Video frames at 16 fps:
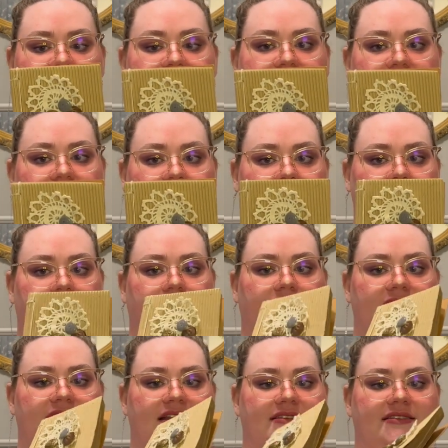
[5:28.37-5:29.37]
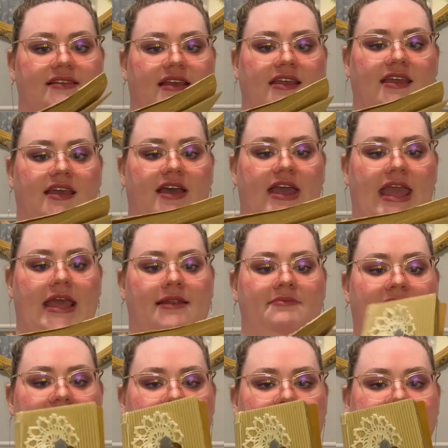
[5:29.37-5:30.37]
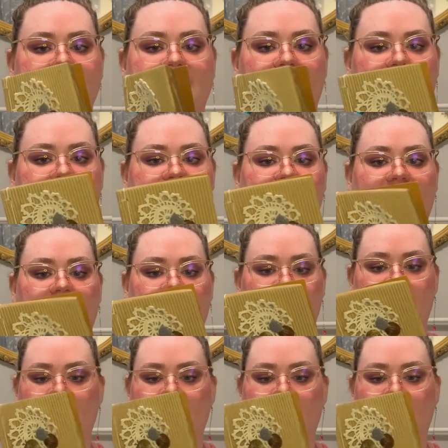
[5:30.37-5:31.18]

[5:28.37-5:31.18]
So it's like a handmade, so that's fun.